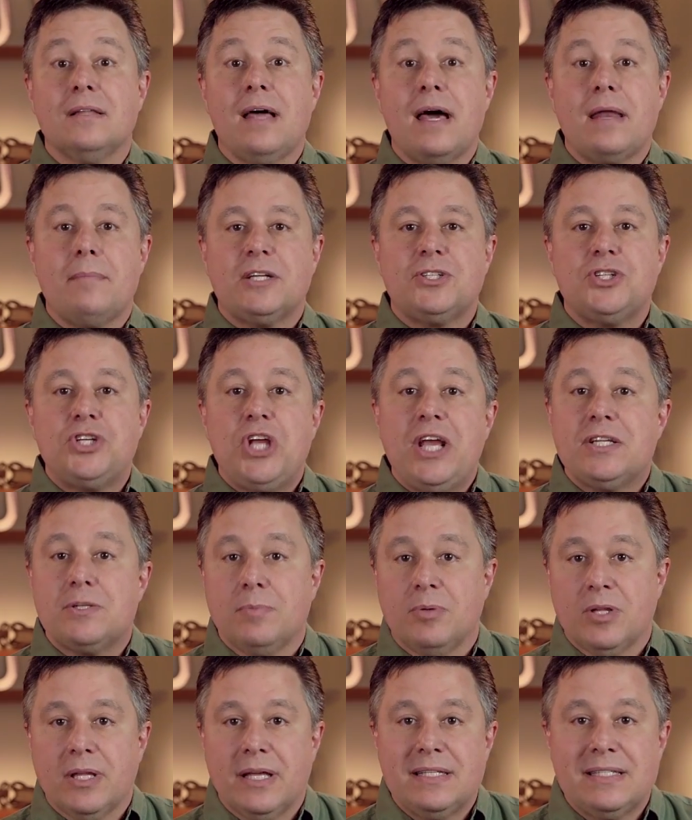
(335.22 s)
a lot about
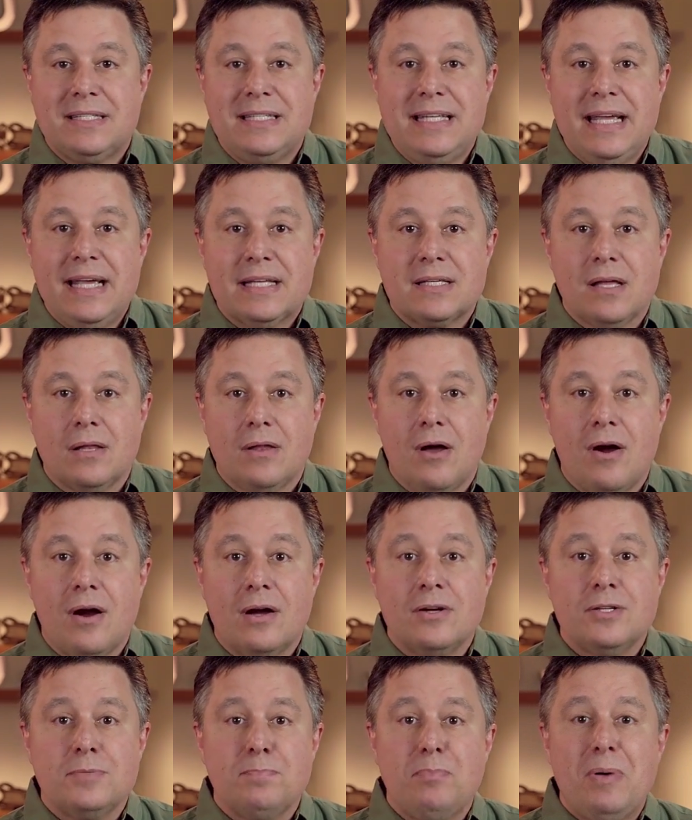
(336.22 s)
changeable lens D S L Rs,